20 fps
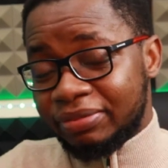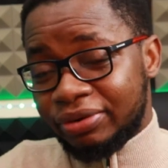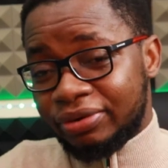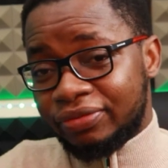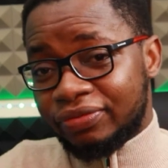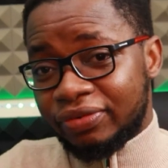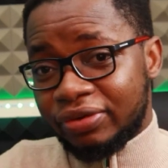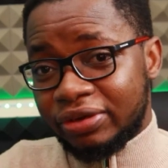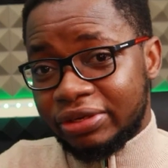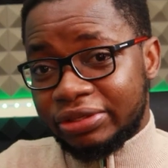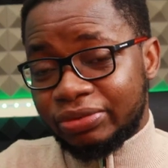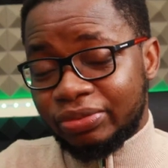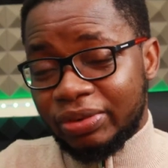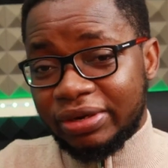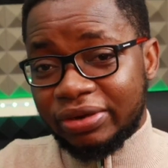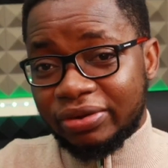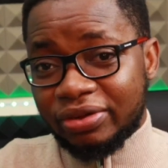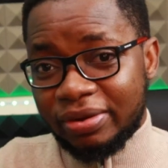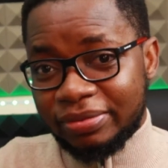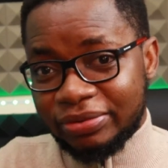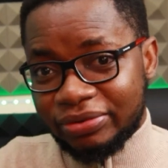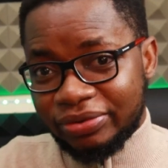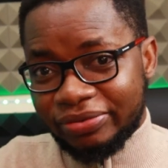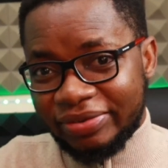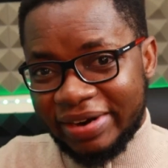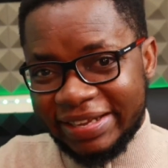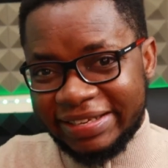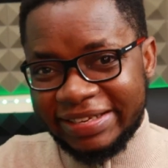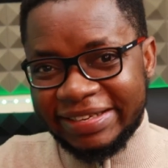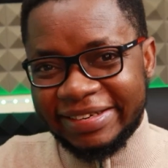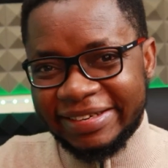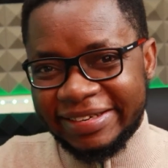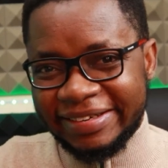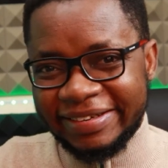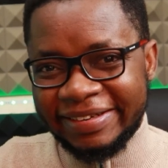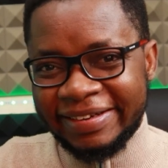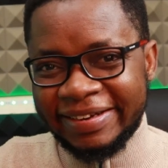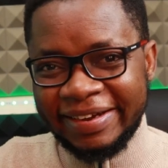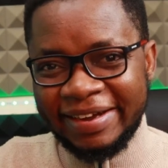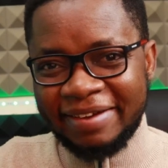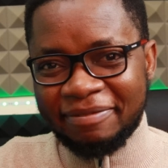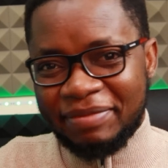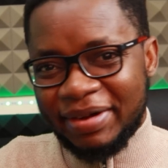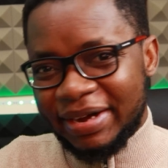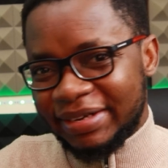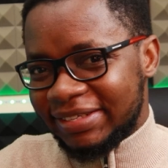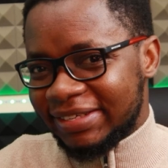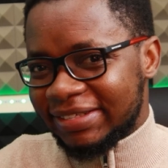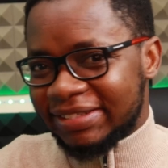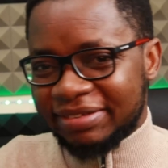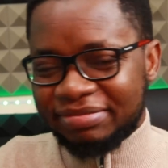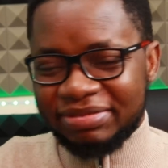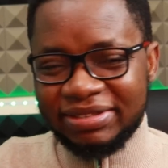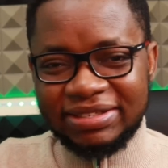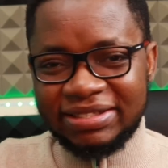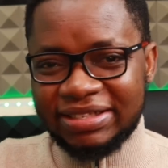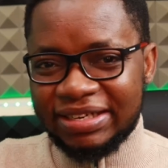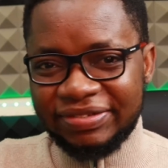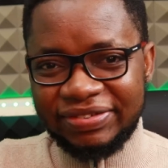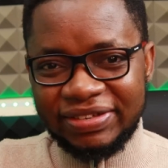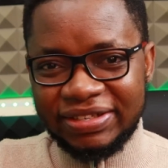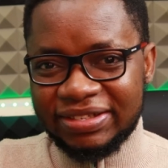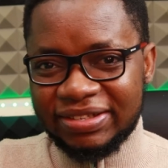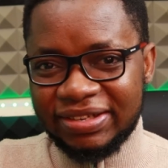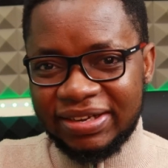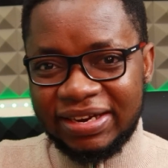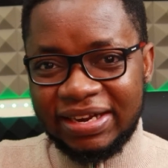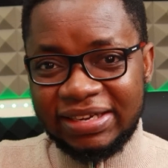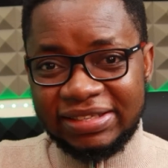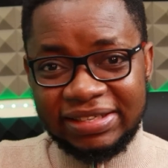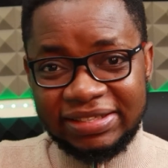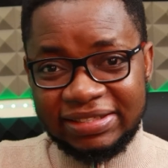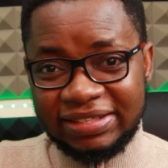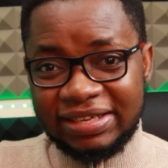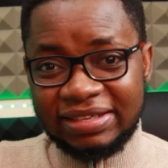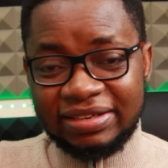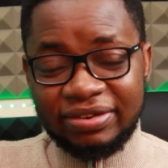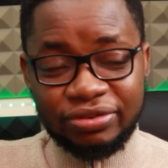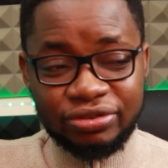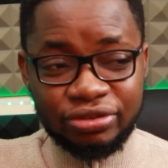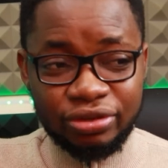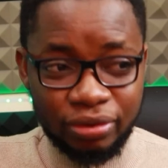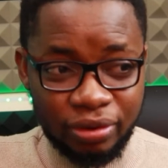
but of course, when it comes to writing the PowerShell script itself, it's not as easy as it looks.